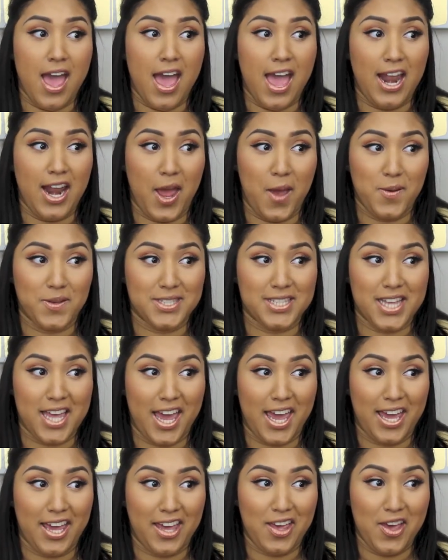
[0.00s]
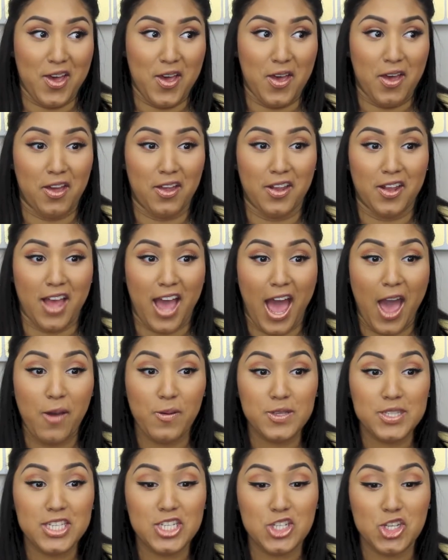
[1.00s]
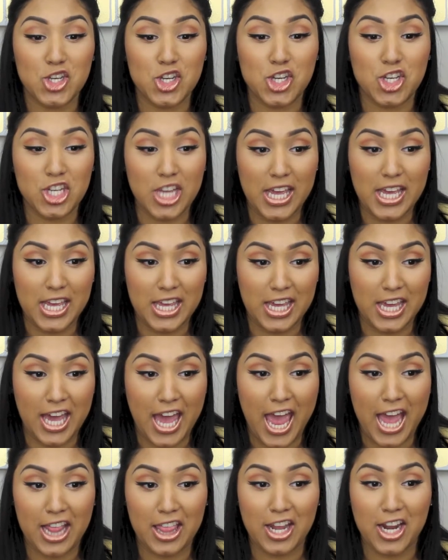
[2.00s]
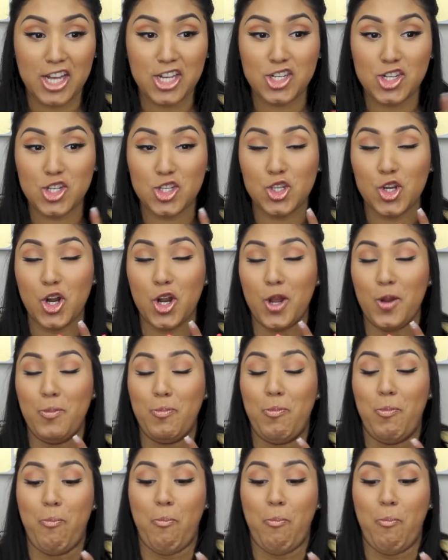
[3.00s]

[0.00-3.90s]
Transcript: And I was like, I was like shaking and then I just started